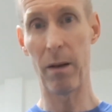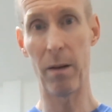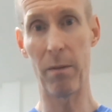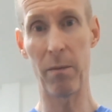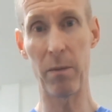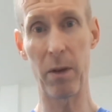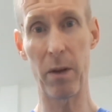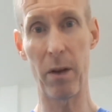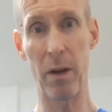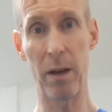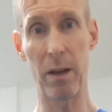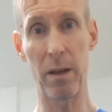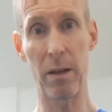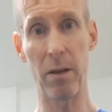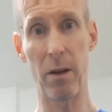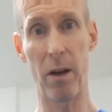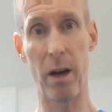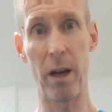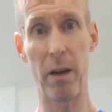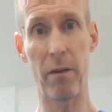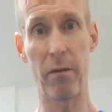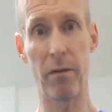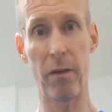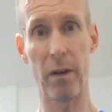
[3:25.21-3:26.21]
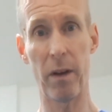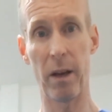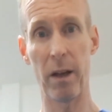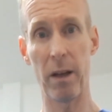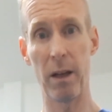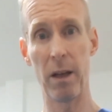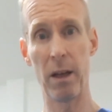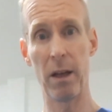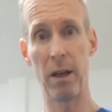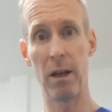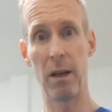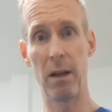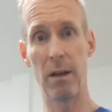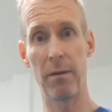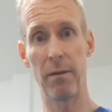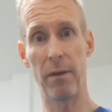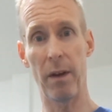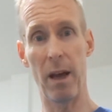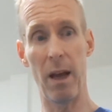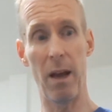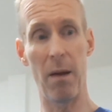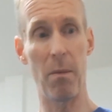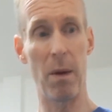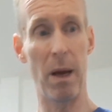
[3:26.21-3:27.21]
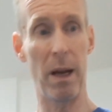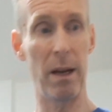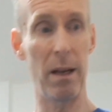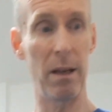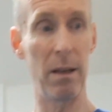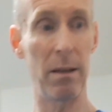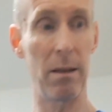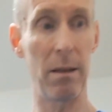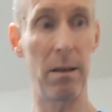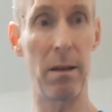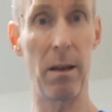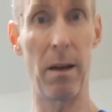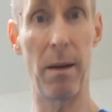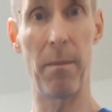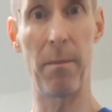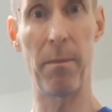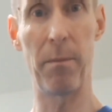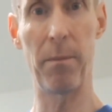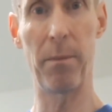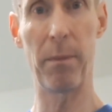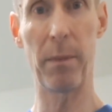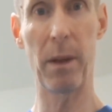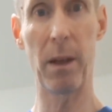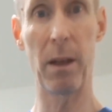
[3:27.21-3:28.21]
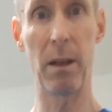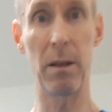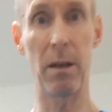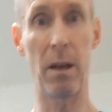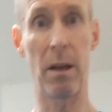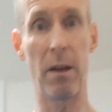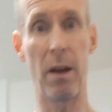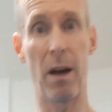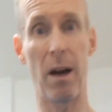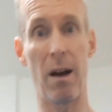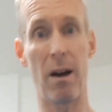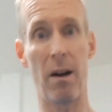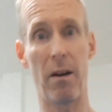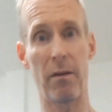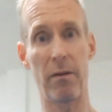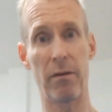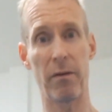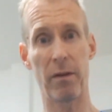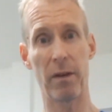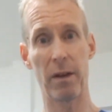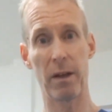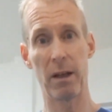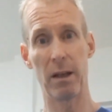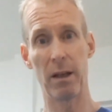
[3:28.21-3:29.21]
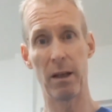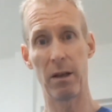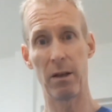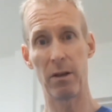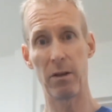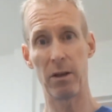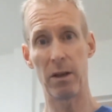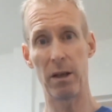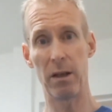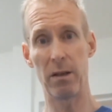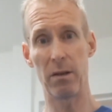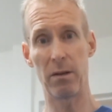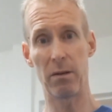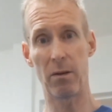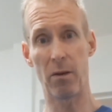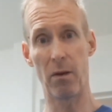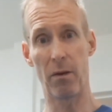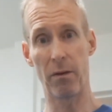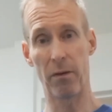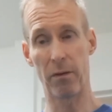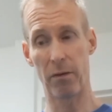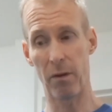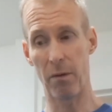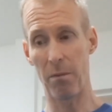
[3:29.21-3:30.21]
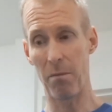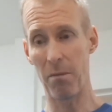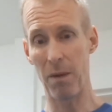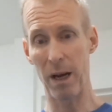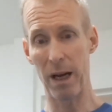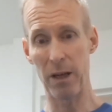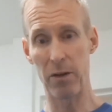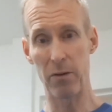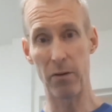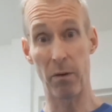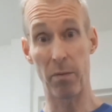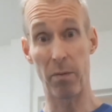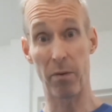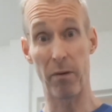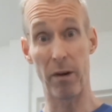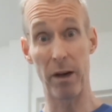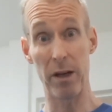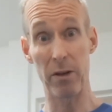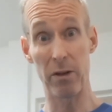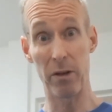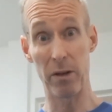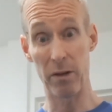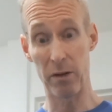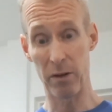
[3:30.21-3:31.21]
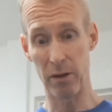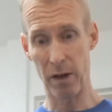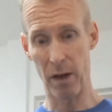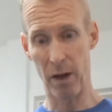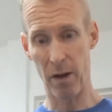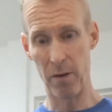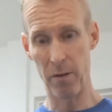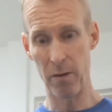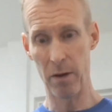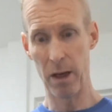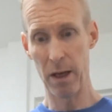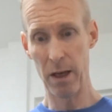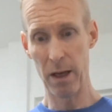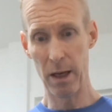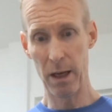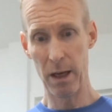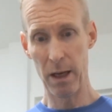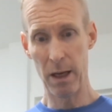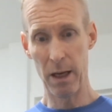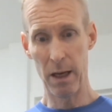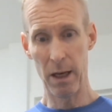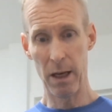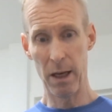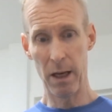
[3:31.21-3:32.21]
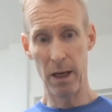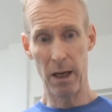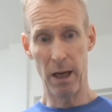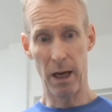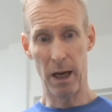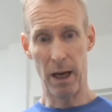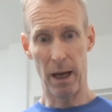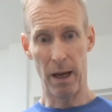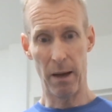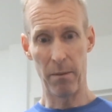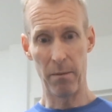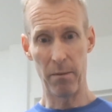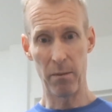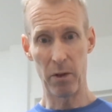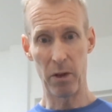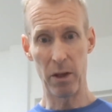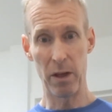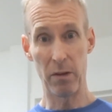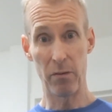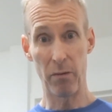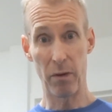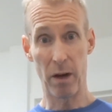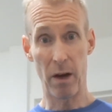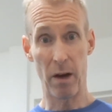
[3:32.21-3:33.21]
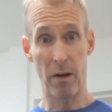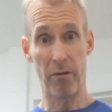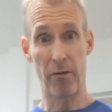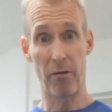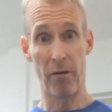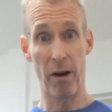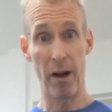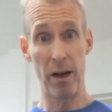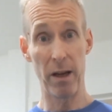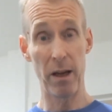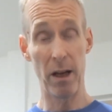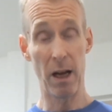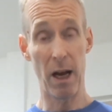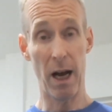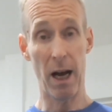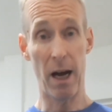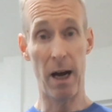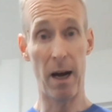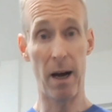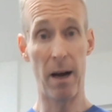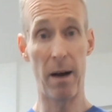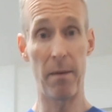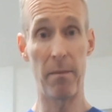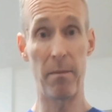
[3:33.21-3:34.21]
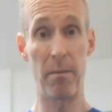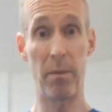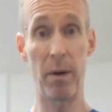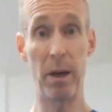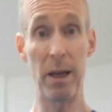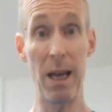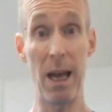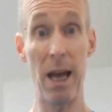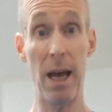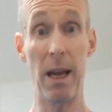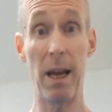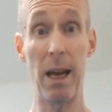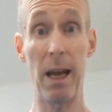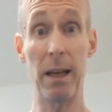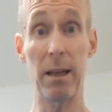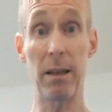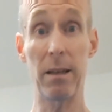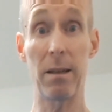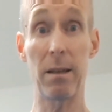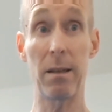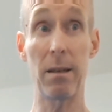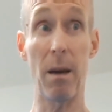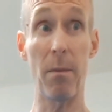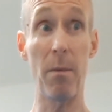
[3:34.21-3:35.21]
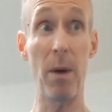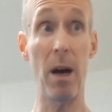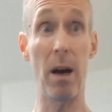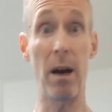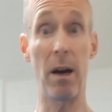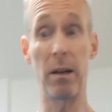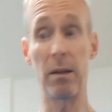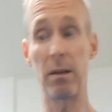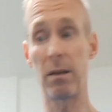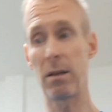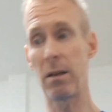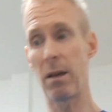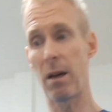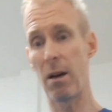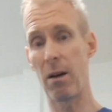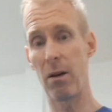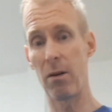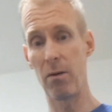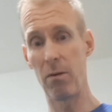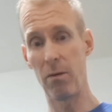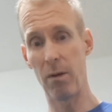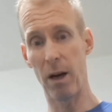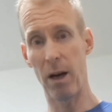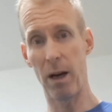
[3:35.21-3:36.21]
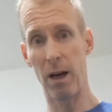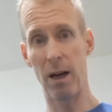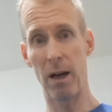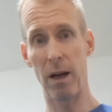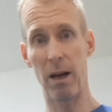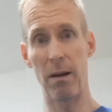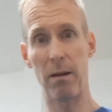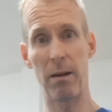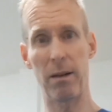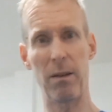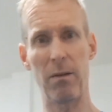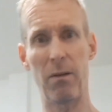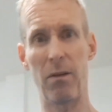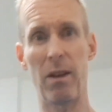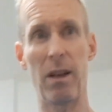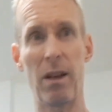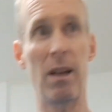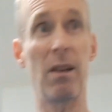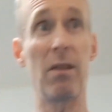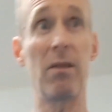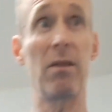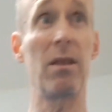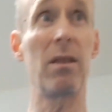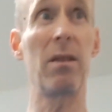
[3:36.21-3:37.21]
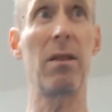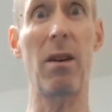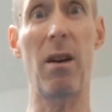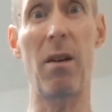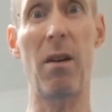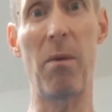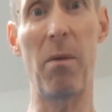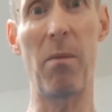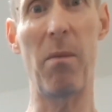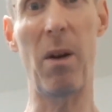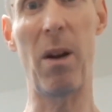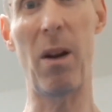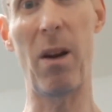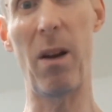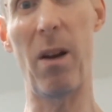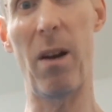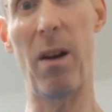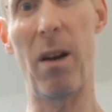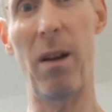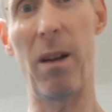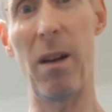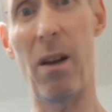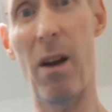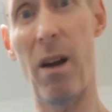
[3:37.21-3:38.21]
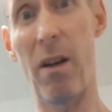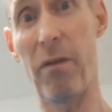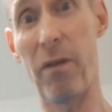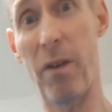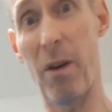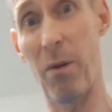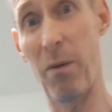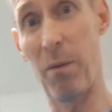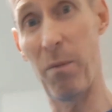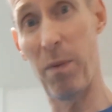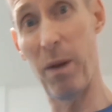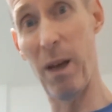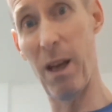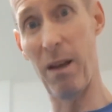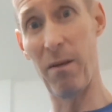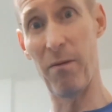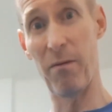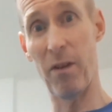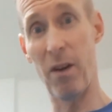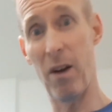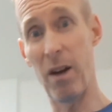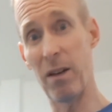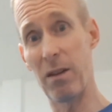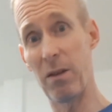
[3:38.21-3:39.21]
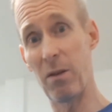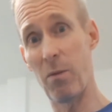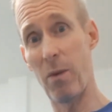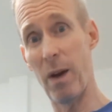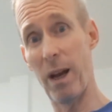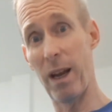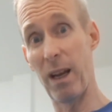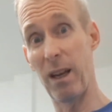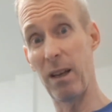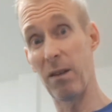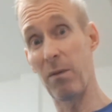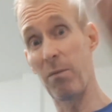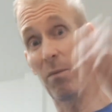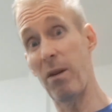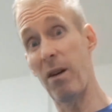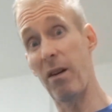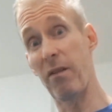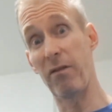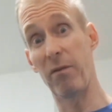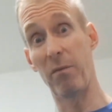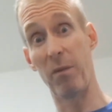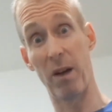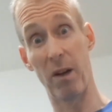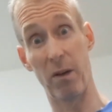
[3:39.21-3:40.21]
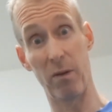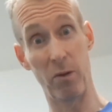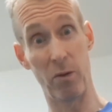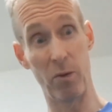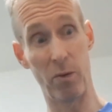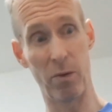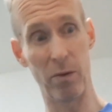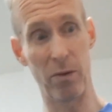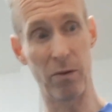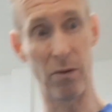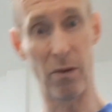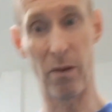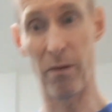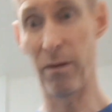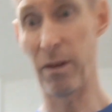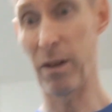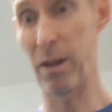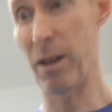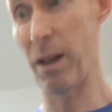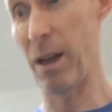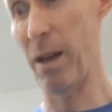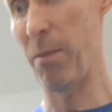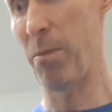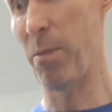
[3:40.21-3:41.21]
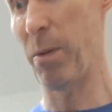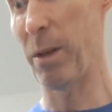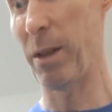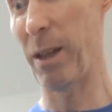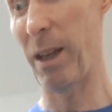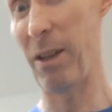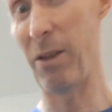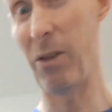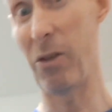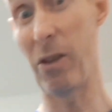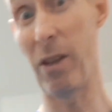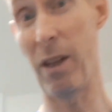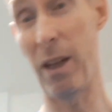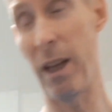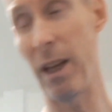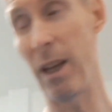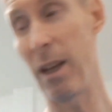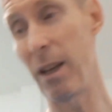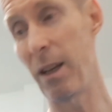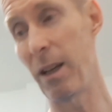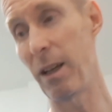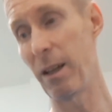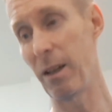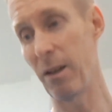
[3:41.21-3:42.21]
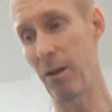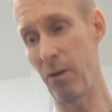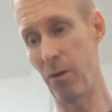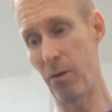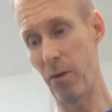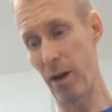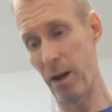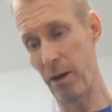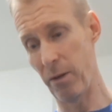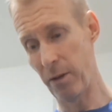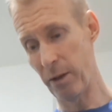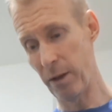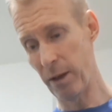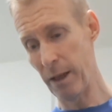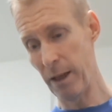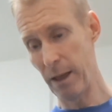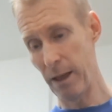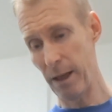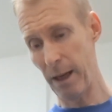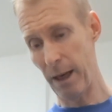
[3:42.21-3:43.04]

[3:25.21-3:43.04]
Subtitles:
I'm so excited for him and his other half. She's gone through a major operation, so she's recovering, but yeah, next summer. So I didn't think at this time of my life I would be invited to weddings, apart from my own daughter, obviously, potentially, who knows.